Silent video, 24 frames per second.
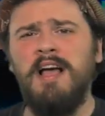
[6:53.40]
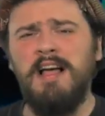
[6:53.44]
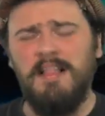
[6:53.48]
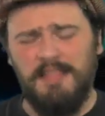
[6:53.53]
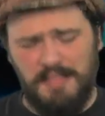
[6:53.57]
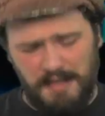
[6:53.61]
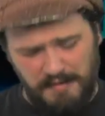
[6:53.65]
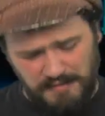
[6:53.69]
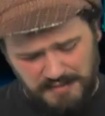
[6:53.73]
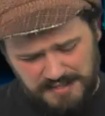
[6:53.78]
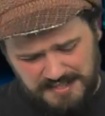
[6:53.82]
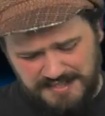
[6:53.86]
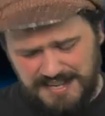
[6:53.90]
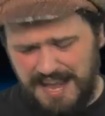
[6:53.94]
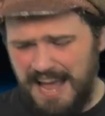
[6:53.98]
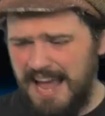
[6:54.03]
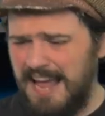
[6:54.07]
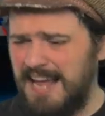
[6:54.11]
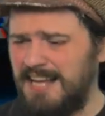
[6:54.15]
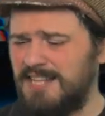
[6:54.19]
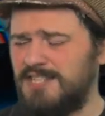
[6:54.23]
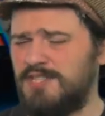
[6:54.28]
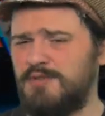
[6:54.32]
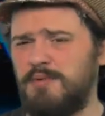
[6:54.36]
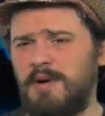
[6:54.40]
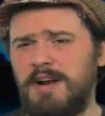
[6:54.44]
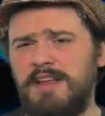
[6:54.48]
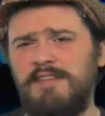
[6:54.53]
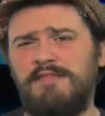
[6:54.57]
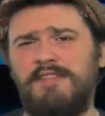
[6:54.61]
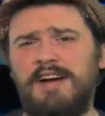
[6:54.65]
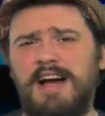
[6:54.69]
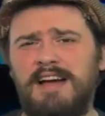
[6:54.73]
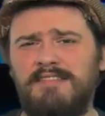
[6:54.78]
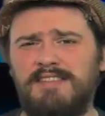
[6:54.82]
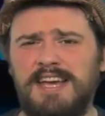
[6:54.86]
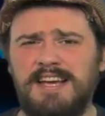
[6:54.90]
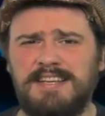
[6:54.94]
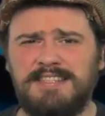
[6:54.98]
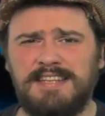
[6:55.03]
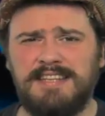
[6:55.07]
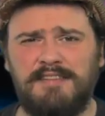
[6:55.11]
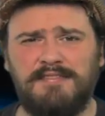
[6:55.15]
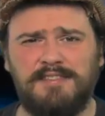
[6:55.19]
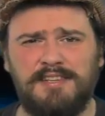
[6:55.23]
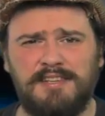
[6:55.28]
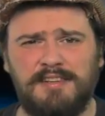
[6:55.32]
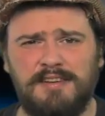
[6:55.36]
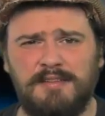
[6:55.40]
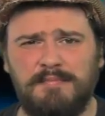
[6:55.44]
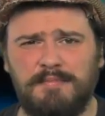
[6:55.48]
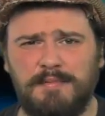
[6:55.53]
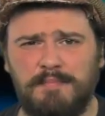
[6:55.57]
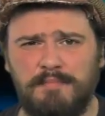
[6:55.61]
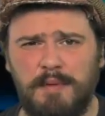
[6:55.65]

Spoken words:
They've set it 25 years after the